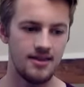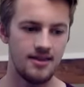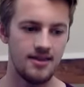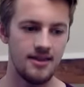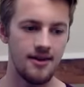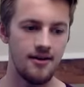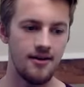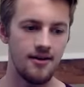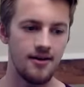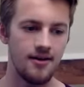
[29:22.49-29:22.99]

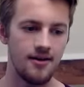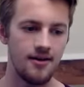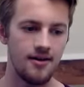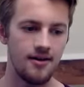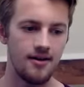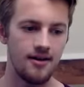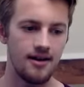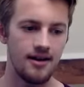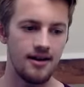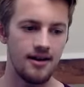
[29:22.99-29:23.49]
there
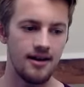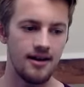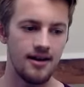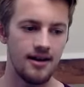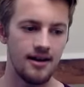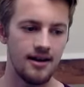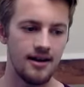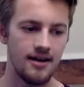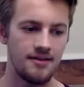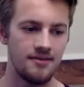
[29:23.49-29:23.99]
are
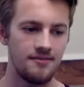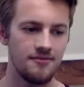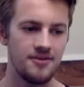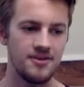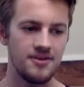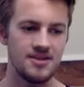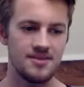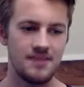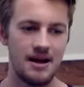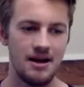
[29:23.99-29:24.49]
an
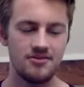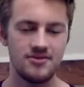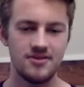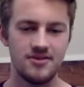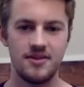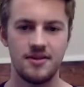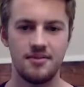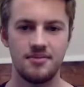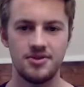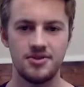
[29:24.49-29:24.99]
infinite amount
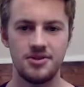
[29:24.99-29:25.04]
of them,